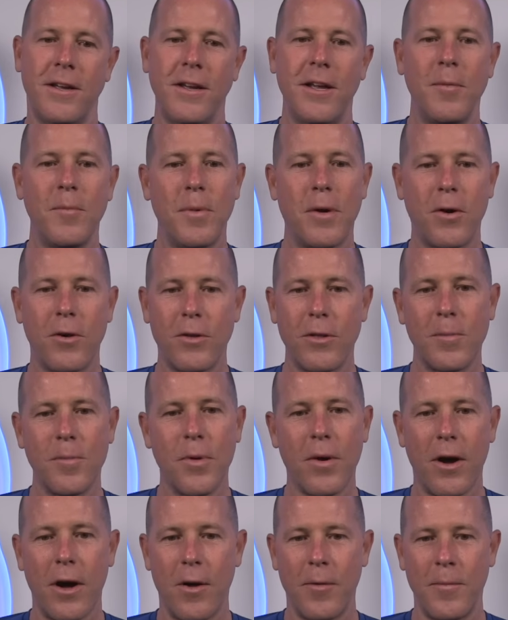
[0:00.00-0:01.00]
And part of the
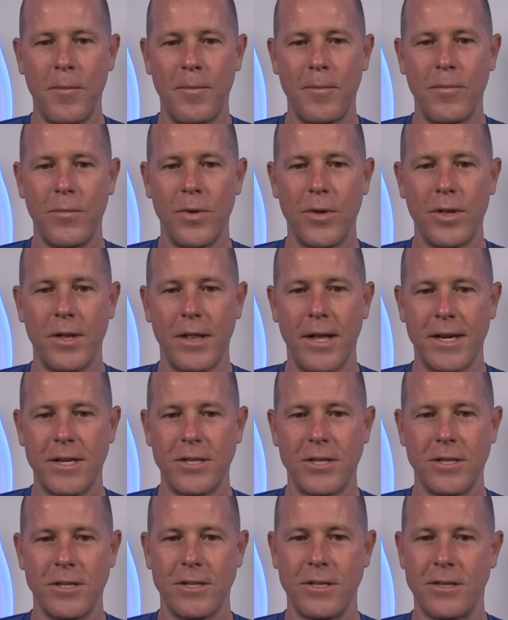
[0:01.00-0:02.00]
problem with
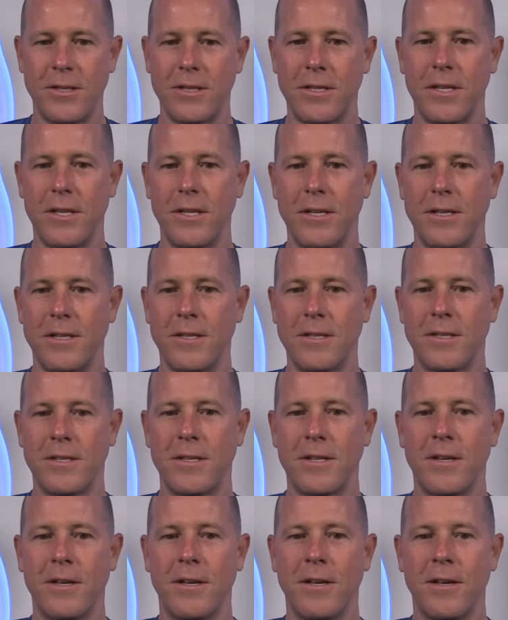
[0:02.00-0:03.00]
elections
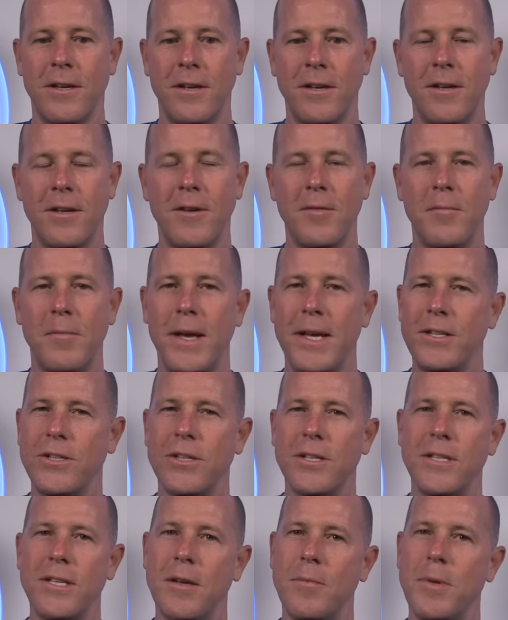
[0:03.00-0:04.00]
is men
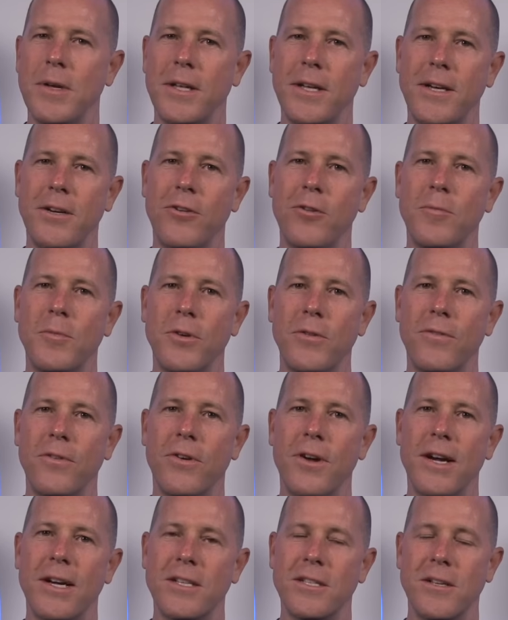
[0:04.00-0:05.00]
just typically don't move
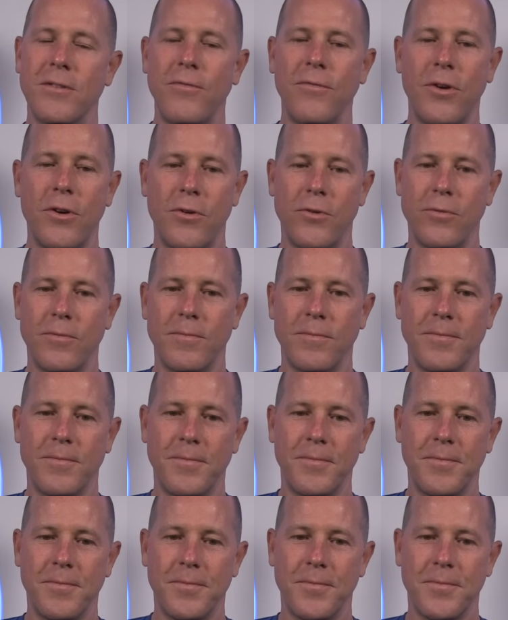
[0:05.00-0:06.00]
their ass and vote.
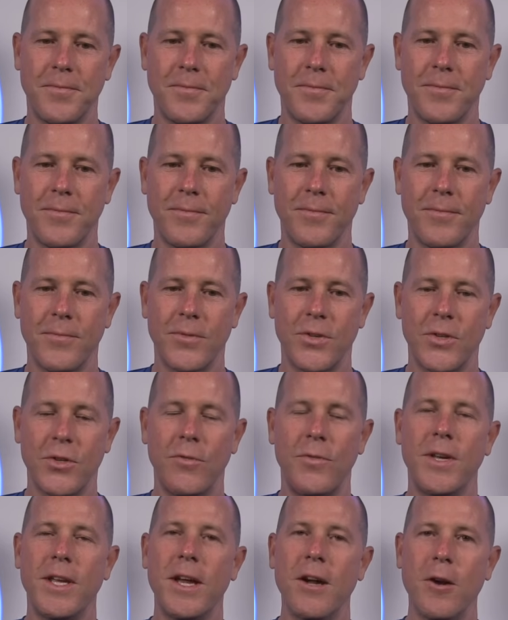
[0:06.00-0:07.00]
So
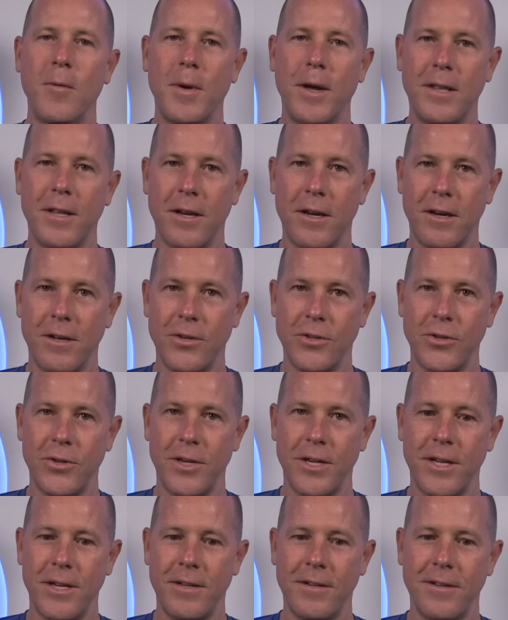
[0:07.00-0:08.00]
if you care about the
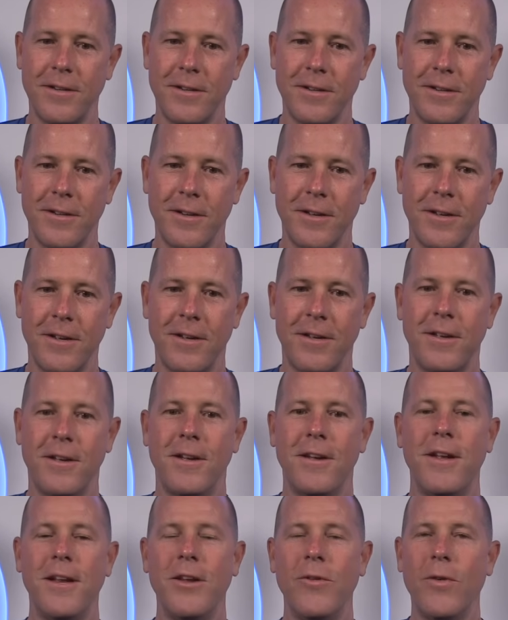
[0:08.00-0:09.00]
country
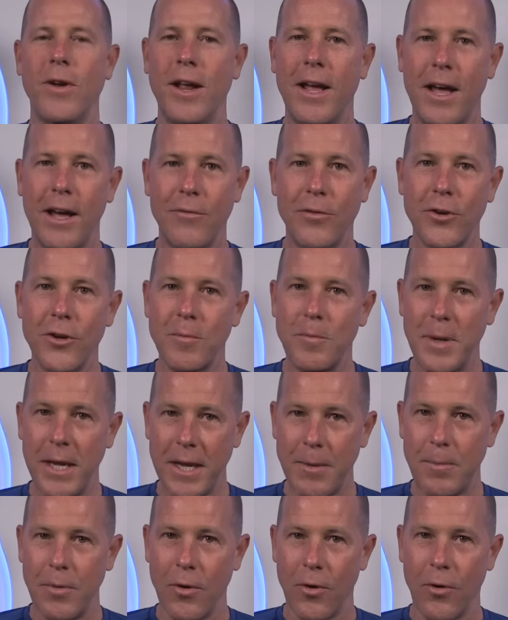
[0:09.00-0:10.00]
and you want to have good
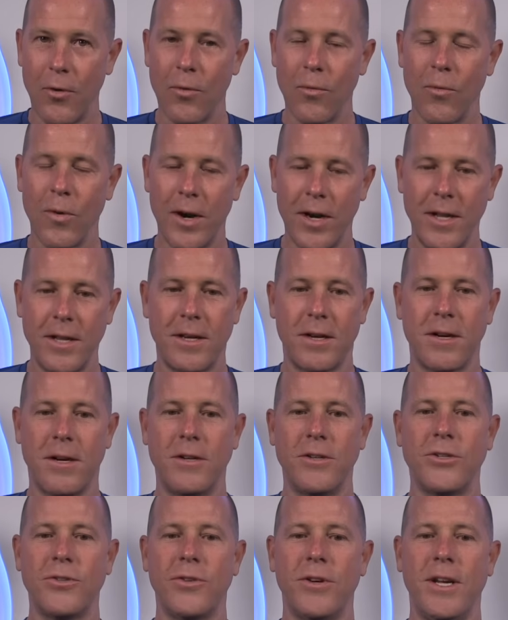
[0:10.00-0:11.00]
people running the
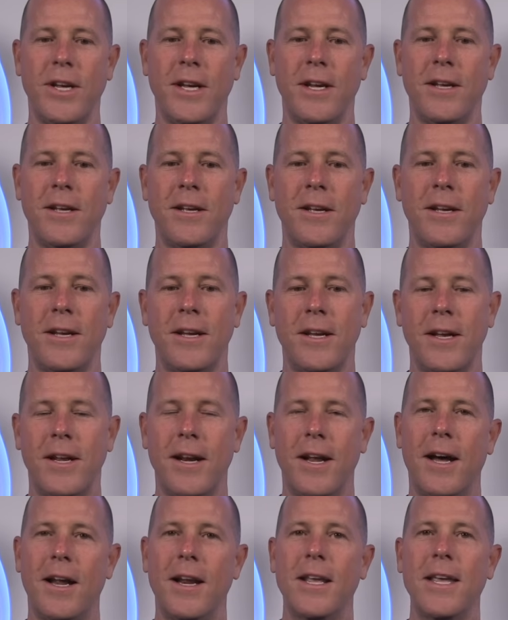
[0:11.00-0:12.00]
country,
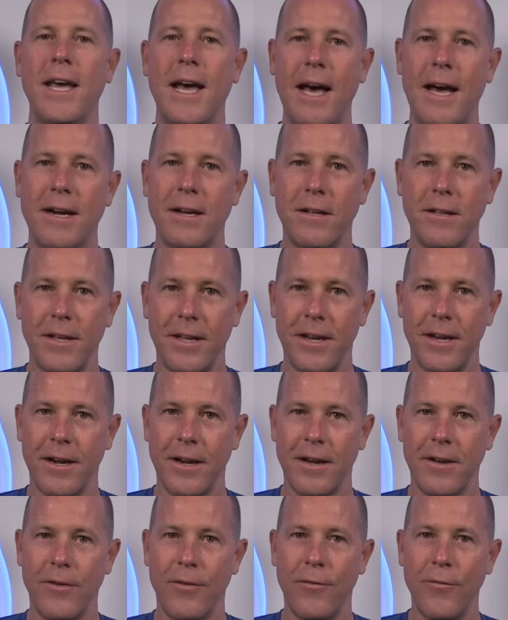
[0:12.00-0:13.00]
and not a
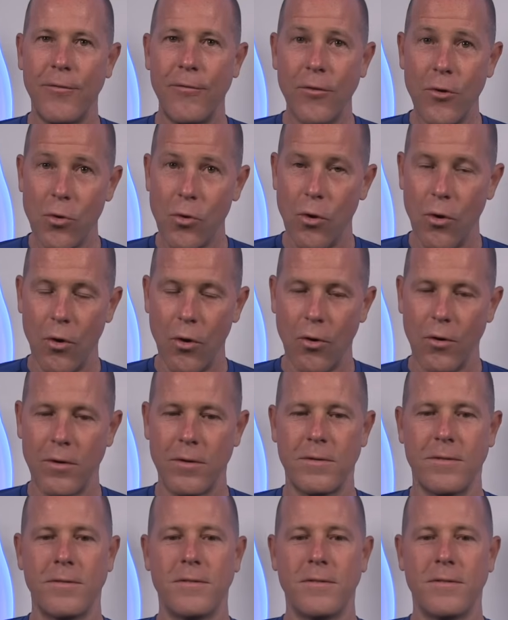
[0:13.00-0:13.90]
cackling fool,